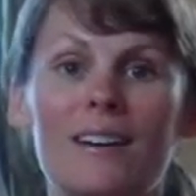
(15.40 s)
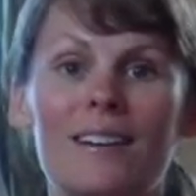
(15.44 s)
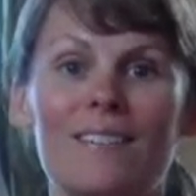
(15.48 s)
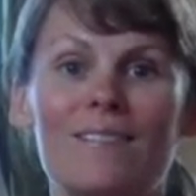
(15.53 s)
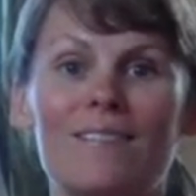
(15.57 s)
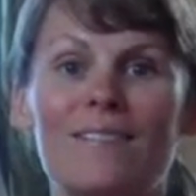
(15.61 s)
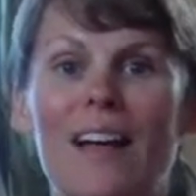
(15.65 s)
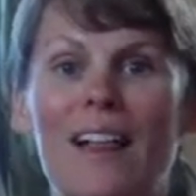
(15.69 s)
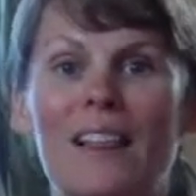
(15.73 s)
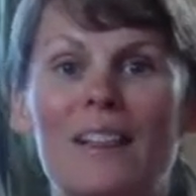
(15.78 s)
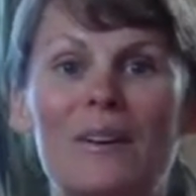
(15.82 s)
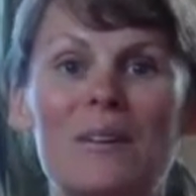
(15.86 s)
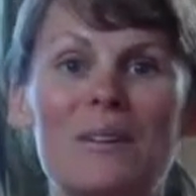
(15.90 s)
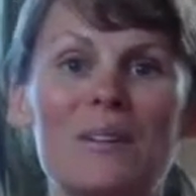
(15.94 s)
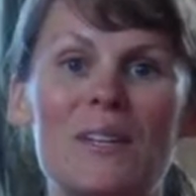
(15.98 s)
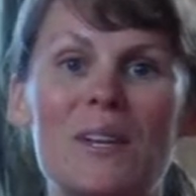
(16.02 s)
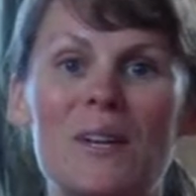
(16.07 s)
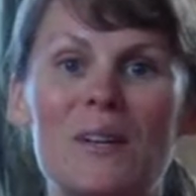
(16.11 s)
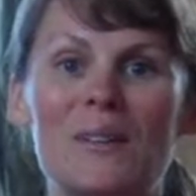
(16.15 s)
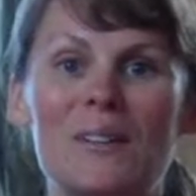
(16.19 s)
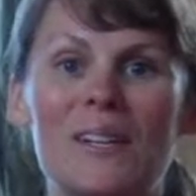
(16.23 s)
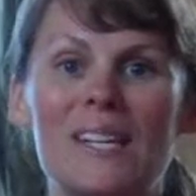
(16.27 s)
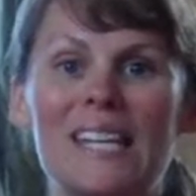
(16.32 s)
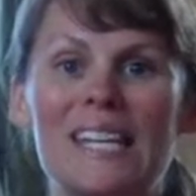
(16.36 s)
a fellow
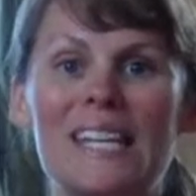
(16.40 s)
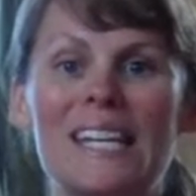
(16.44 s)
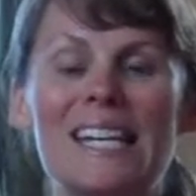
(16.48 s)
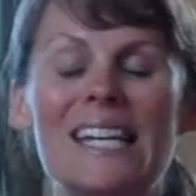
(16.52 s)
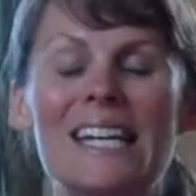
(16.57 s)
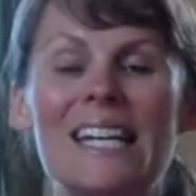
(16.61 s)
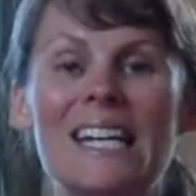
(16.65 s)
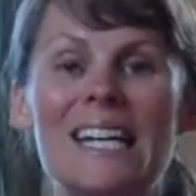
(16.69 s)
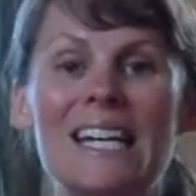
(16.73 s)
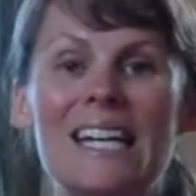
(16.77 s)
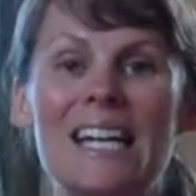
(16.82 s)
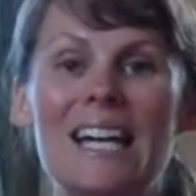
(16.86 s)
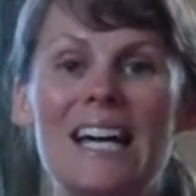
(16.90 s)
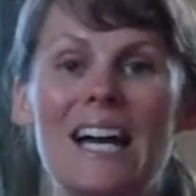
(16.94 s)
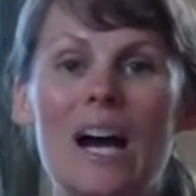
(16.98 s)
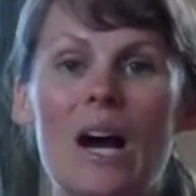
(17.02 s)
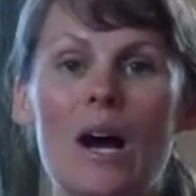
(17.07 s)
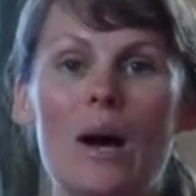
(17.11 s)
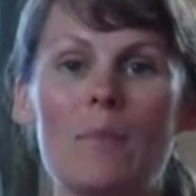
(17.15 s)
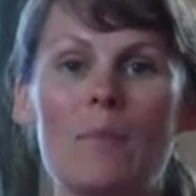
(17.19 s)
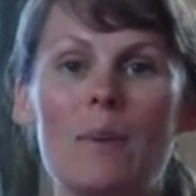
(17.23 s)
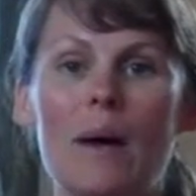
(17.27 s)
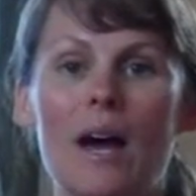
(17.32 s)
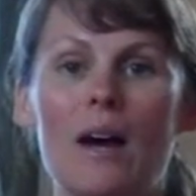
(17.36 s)
yogi,
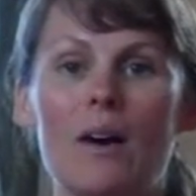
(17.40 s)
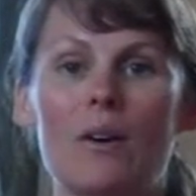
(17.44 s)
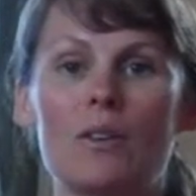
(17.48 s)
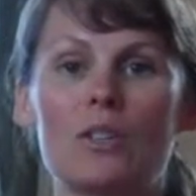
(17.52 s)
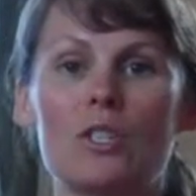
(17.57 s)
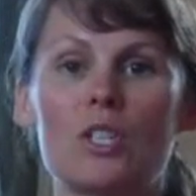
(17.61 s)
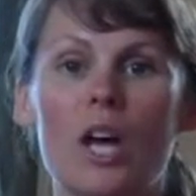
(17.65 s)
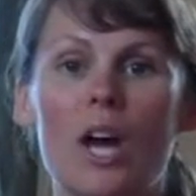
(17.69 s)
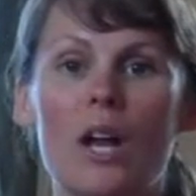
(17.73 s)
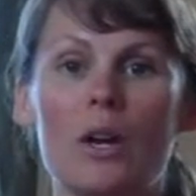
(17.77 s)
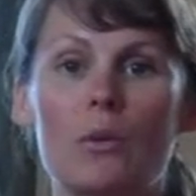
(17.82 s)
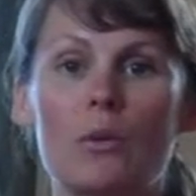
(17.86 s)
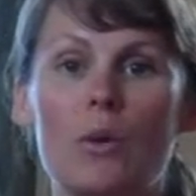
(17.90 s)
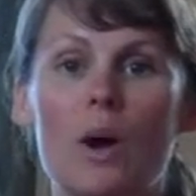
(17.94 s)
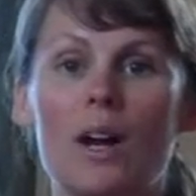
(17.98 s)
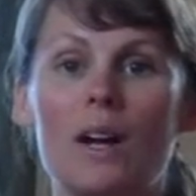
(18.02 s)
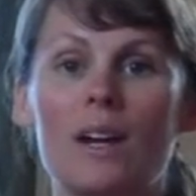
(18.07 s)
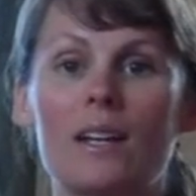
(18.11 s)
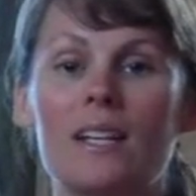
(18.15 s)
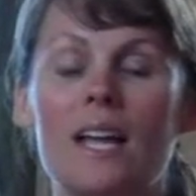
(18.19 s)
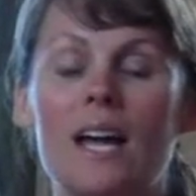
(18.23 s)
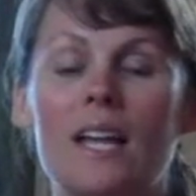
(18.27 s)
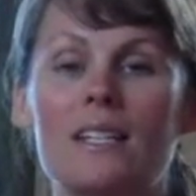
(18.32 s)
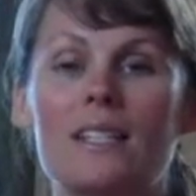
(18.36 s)
about
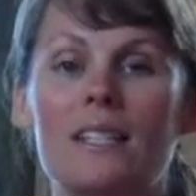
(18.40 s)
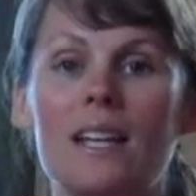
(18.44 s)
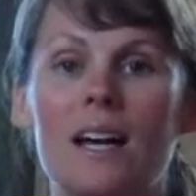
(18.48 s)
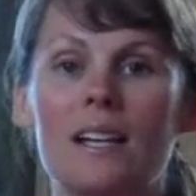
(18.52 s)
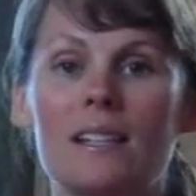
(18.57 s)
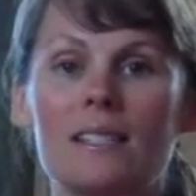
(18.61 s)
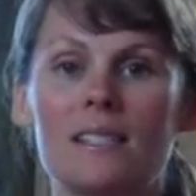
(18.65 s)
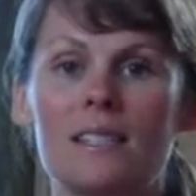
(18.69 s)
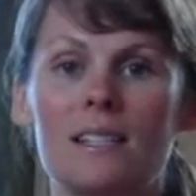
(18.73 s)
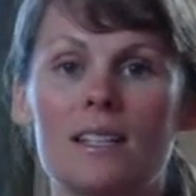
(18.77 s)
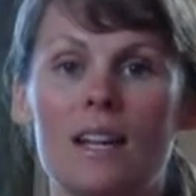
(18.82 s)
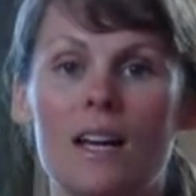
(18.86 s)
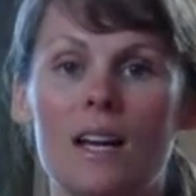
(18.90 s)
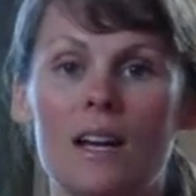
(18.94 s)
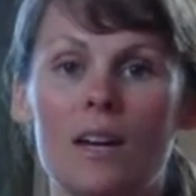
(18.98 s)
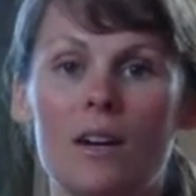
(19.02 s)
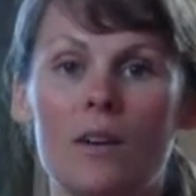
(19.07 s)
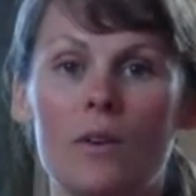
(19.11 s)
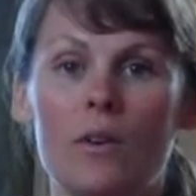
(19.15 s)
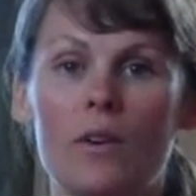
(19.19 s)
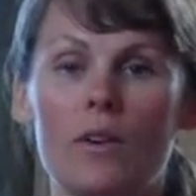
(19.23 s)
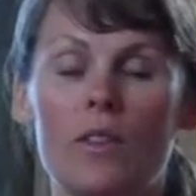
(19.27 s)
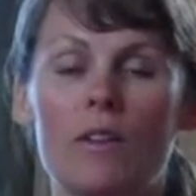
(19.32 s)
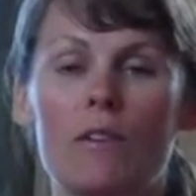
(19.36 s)
Chaturanga
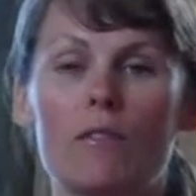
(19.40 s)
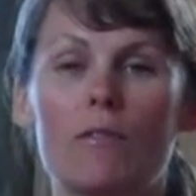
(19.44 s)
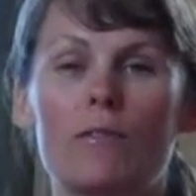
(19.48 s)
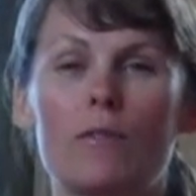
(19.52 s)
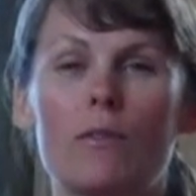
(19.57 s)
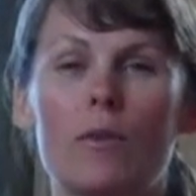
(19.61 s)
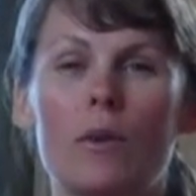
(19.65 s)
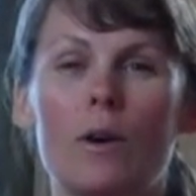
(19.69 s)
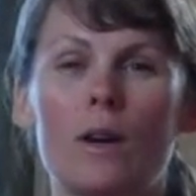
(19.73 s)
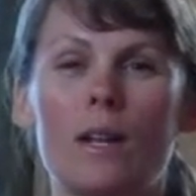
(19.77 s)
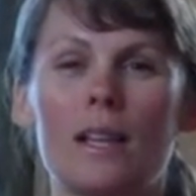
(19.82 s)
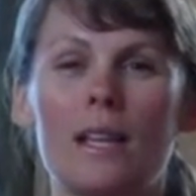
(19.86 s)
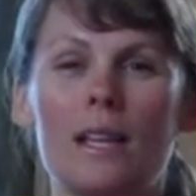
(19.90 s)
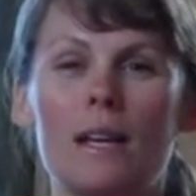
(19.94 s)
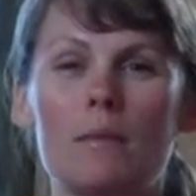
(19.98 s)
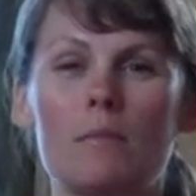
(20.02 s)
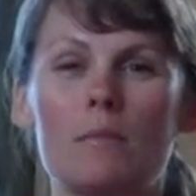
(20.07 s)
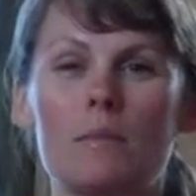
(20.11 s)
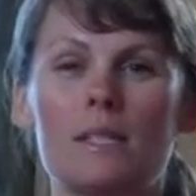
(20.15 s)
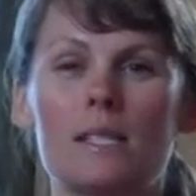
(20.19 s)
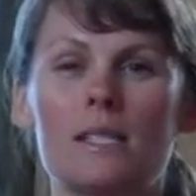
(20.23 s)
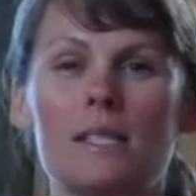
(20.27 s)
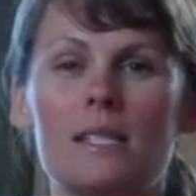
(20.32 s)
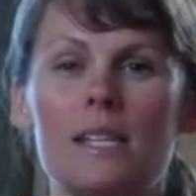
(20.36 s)
Dandasana, or the
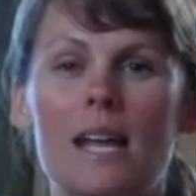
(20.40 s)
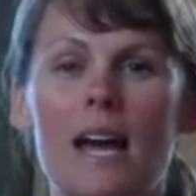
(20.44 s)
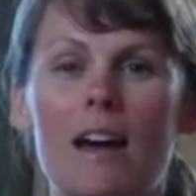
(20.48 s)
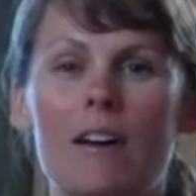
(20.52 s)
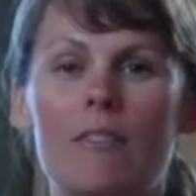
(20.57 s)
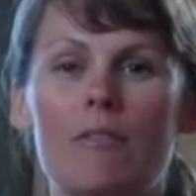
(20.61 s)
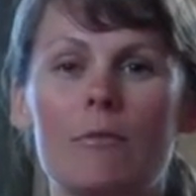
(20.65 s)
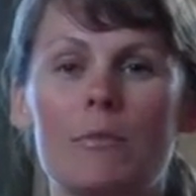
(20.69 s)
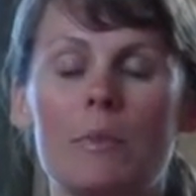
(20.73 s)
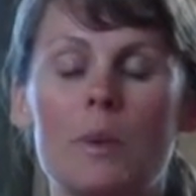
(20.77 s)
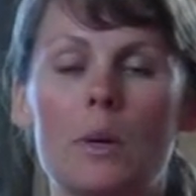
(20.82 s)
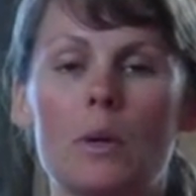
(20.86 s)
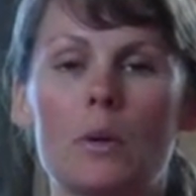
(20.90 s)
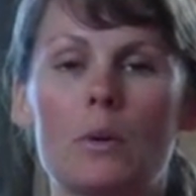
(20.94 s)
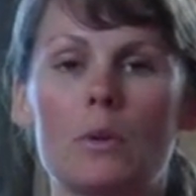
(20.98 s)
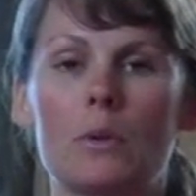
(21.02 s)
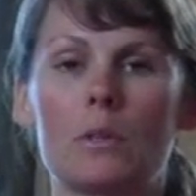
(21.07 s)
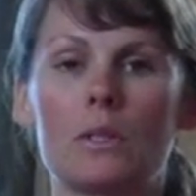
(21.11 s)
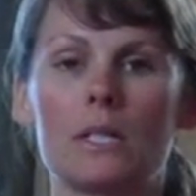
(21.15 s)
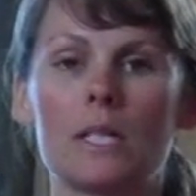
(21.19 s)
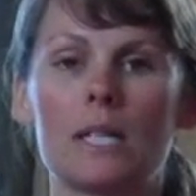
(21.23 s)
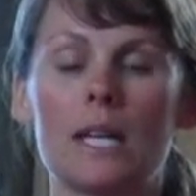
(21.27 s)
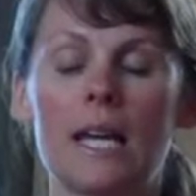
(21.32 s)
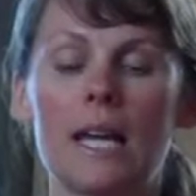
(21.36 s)
four-limbed staff
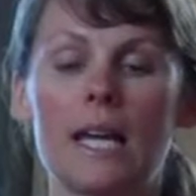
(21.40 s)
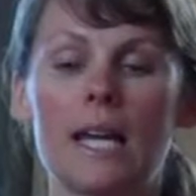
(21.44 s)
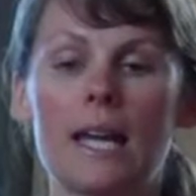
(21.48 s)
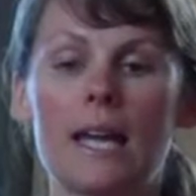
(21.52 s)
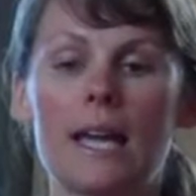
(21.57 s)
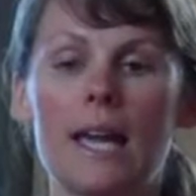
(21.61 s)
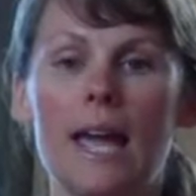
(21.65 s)
pose,